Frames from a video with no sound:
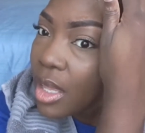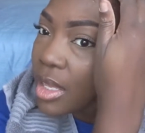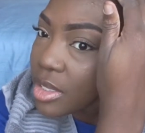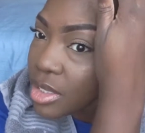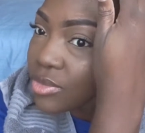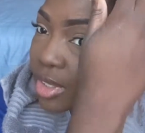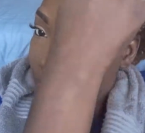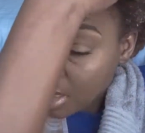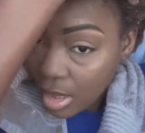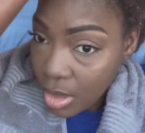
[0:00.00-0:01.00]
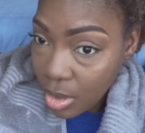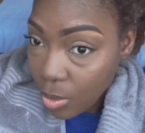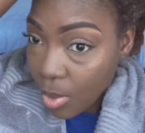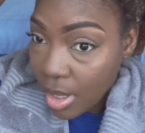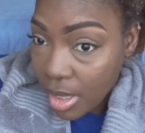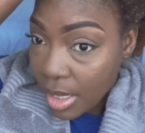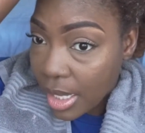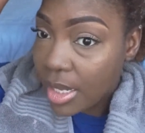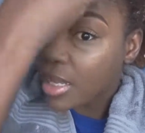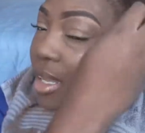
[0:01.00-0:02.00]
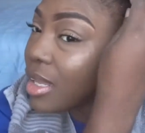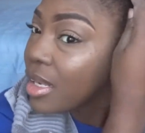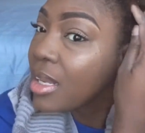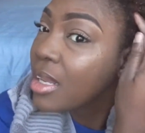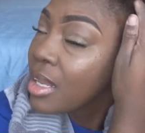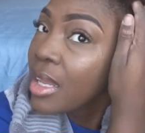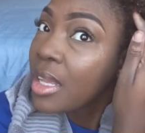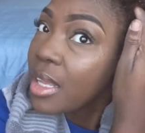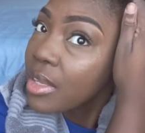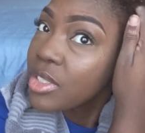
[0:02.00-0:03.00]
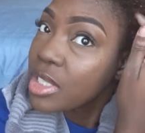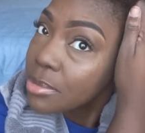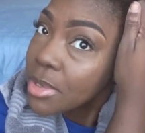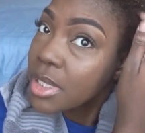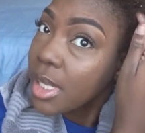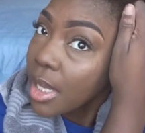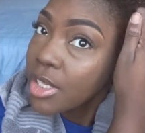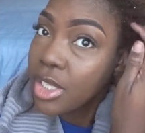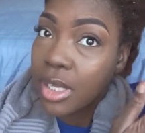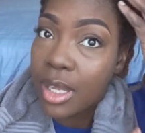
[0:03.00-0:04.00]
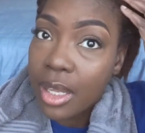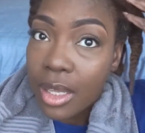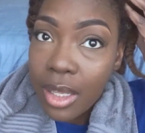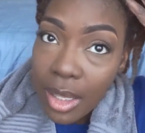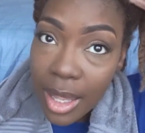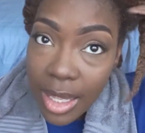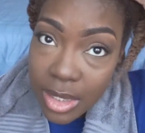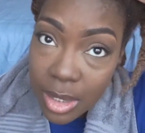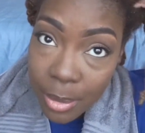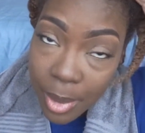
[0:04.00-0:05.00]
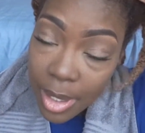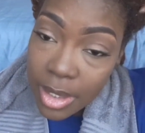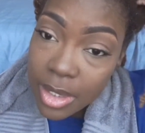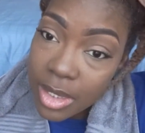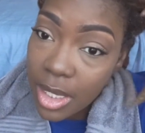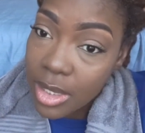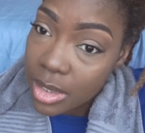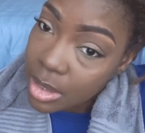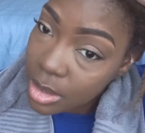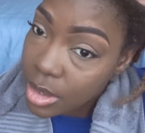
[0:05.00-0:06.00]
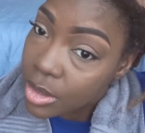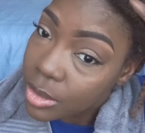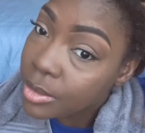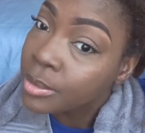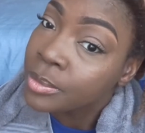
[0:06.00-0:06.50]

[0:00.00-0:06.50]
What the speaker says: and just really working it in and just massaging it as the product says to do.